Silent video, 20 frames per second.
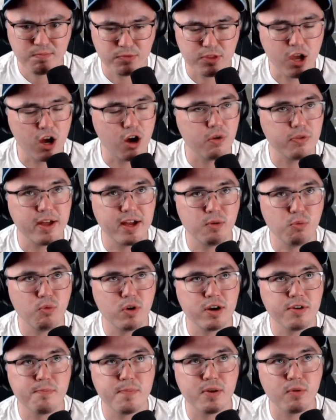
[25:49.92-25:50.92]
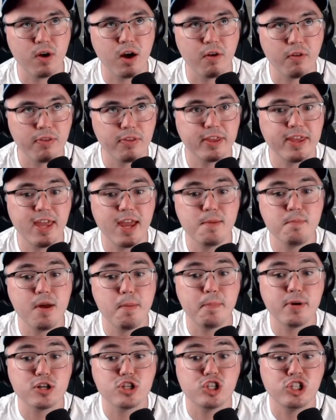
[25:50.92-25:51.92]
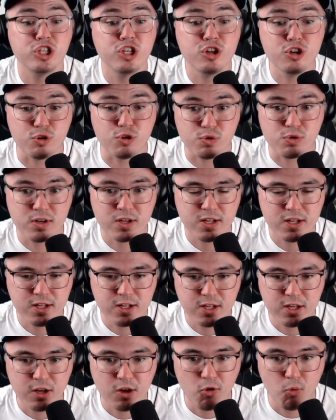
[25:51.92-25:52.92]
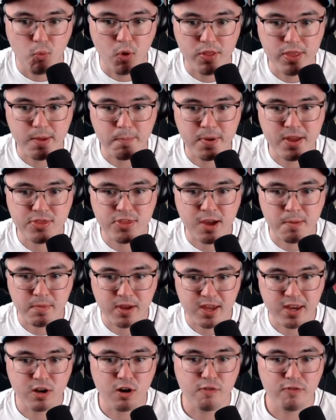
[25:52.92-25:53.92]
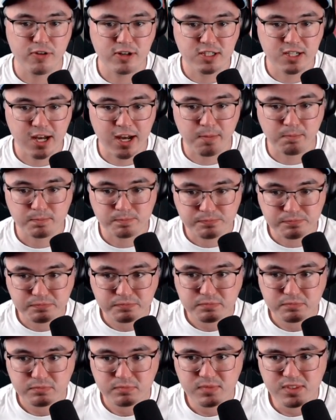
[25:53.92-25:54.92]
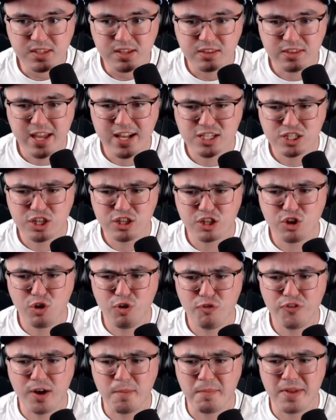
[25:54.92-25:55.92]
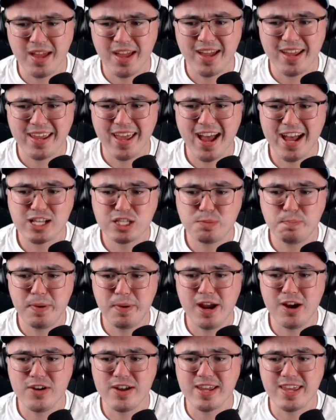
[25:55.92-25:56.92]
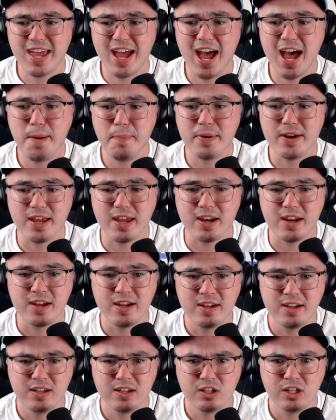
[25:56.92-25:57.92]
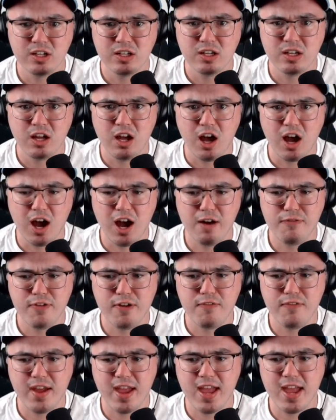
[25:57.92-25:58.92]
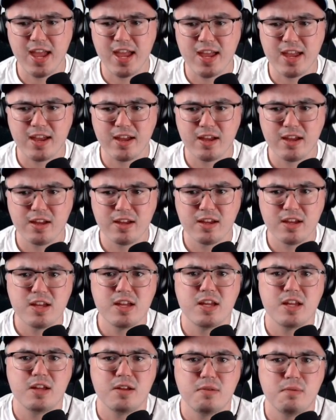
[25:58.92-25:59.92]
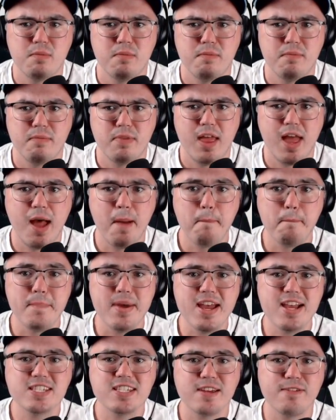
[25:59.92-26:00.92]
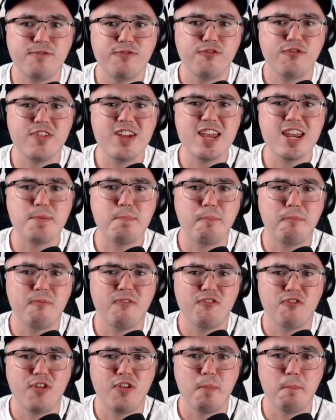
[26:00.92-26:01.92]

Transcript: No, that would have been wrong. Game number 2 when they beat them in overtime. Thanks to the goal from Kasperi Kapanen off of a amazing feed from